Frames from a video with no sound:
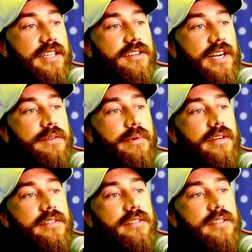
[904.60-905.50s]
the green
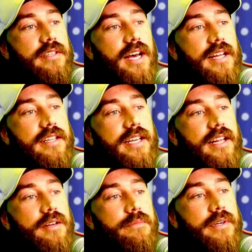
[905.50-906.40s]
box, the
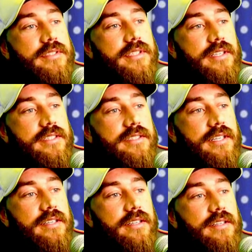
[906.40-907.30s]
yellow box. There it is. There.
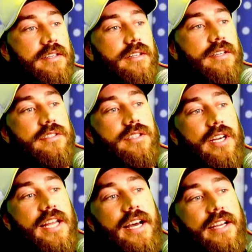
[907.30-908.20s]
So I
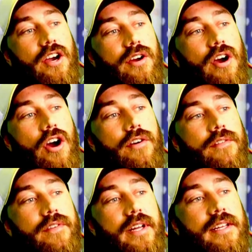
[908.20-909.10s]
can't go
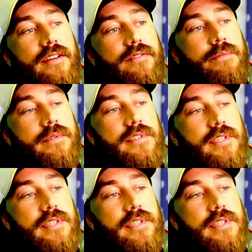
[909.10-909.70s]
over the ripple strip.